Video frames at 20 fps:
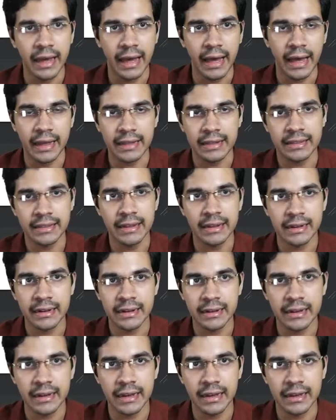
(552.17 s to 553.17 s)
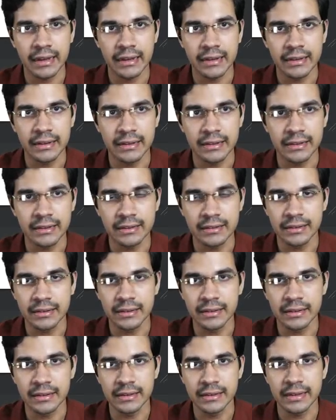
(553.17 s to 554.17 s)
And then
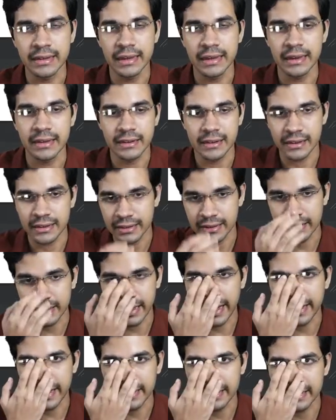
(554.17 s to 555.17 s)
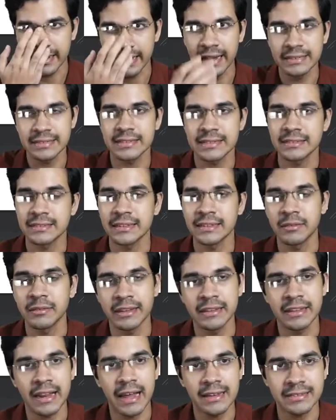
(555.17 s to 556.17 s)
as I said
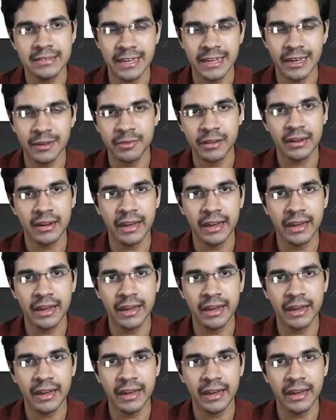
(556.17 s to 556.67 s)
in the last chapter,